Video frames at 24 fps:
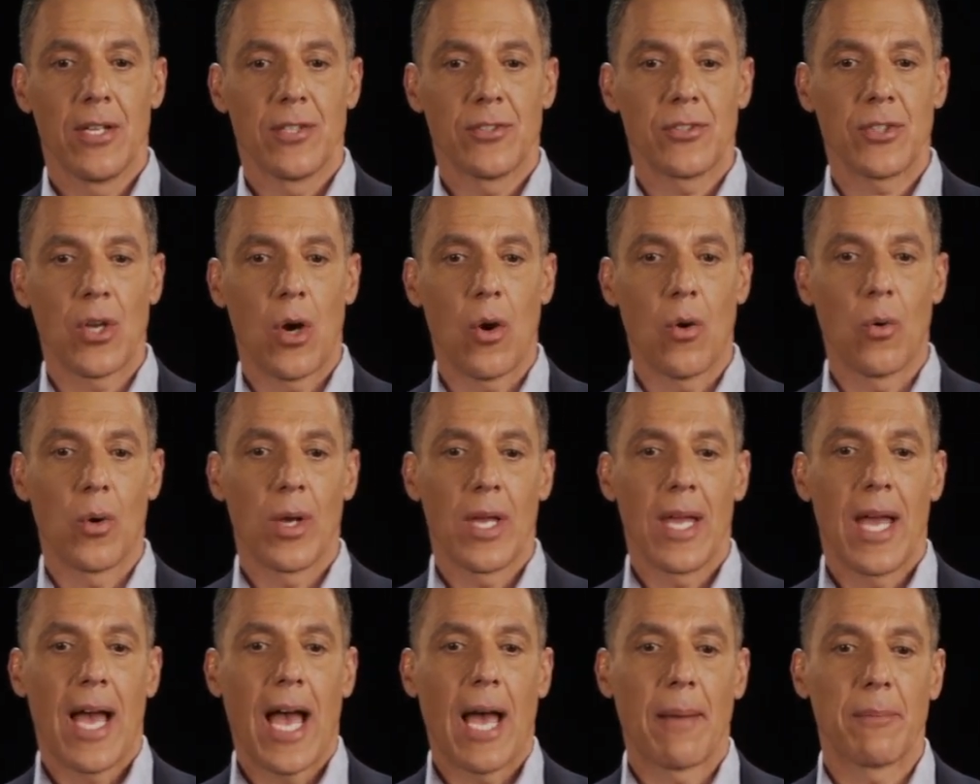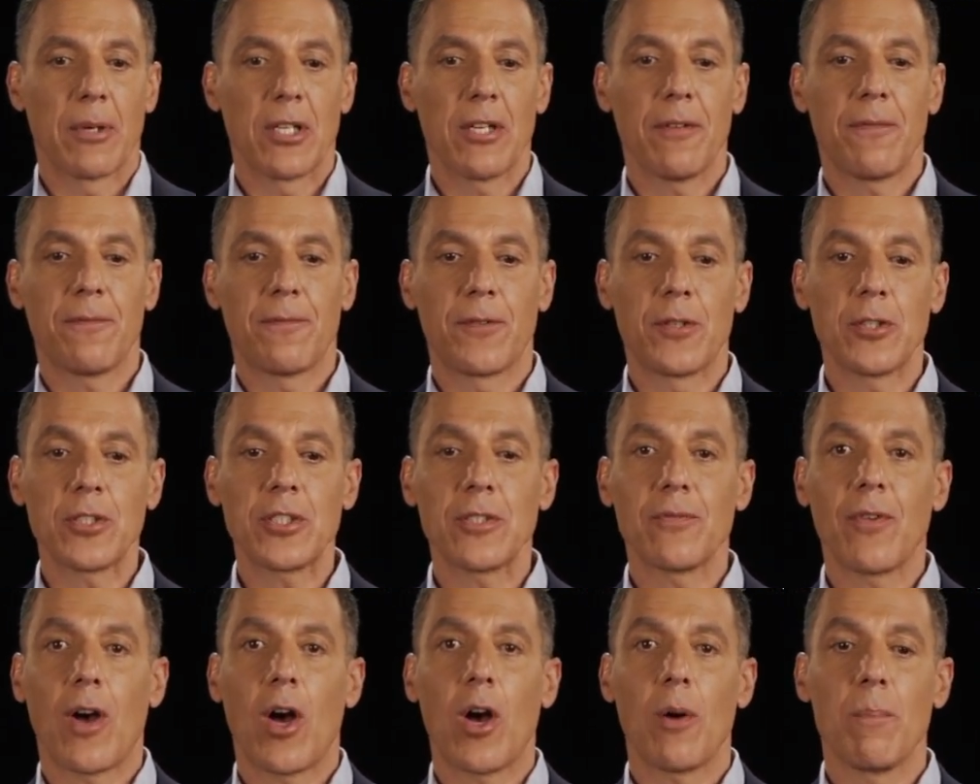So I'm going to first
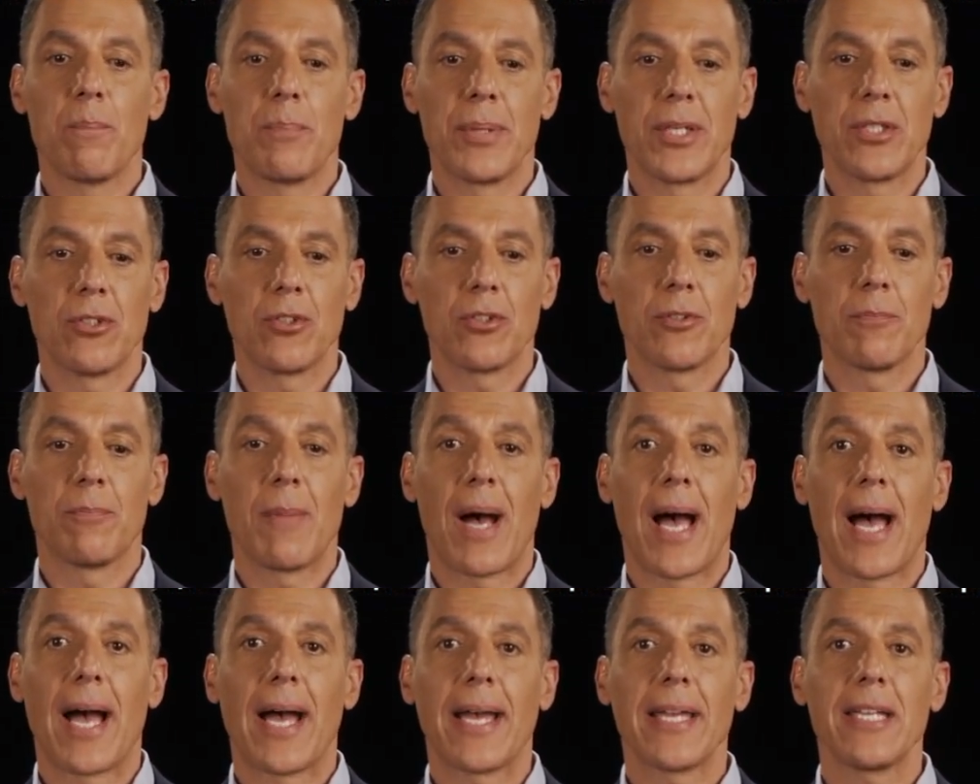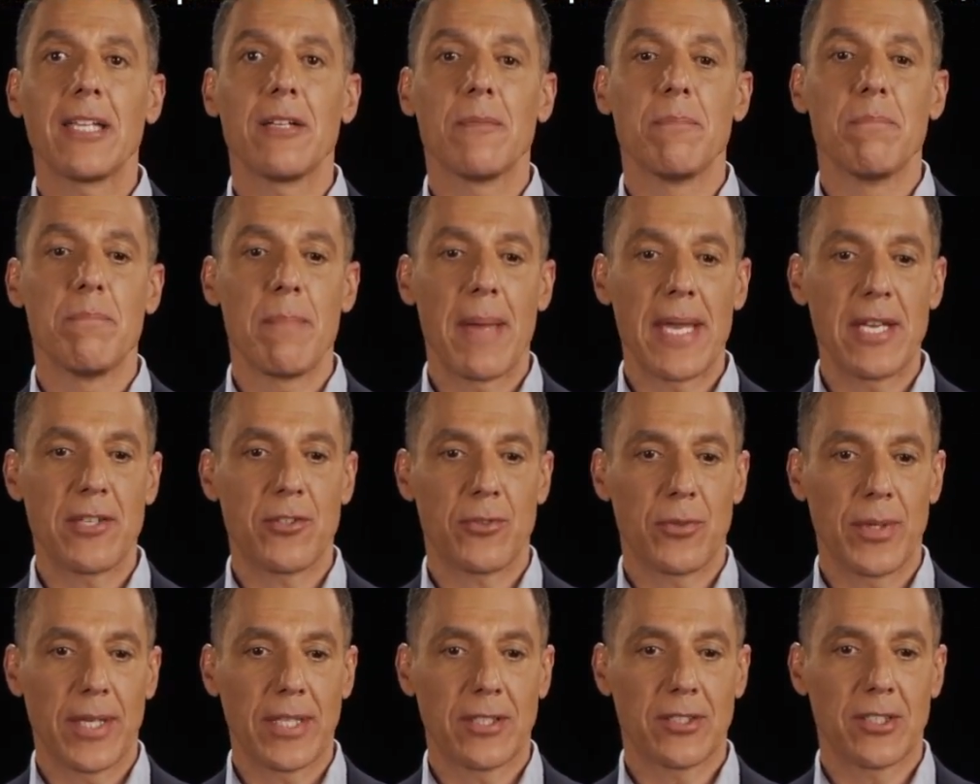of all build my
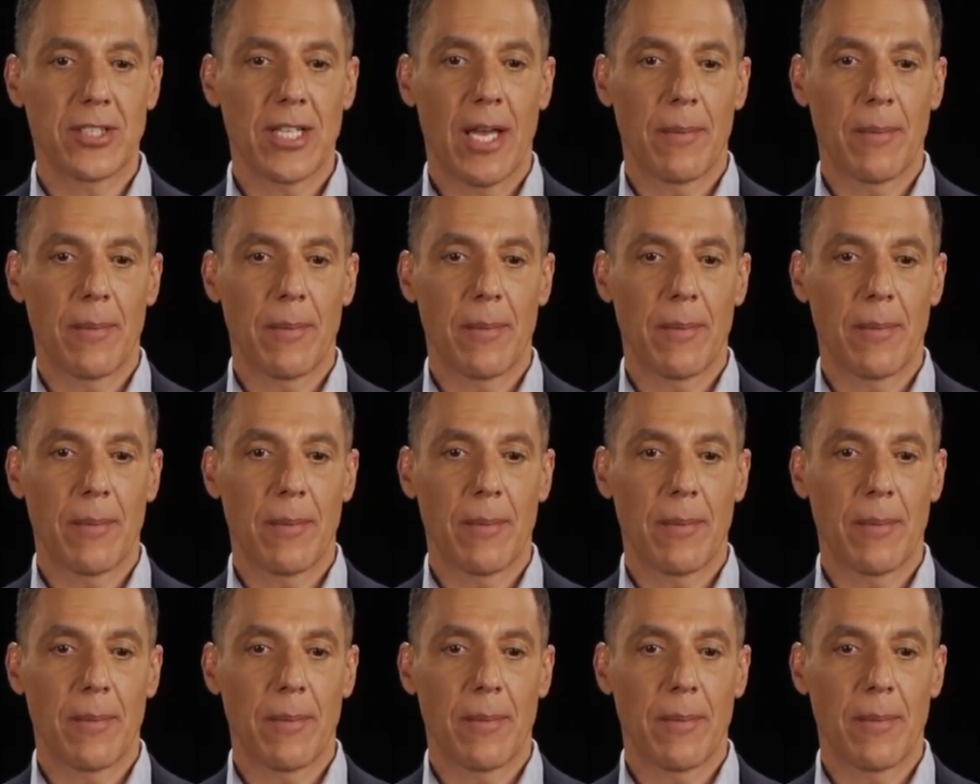matrix.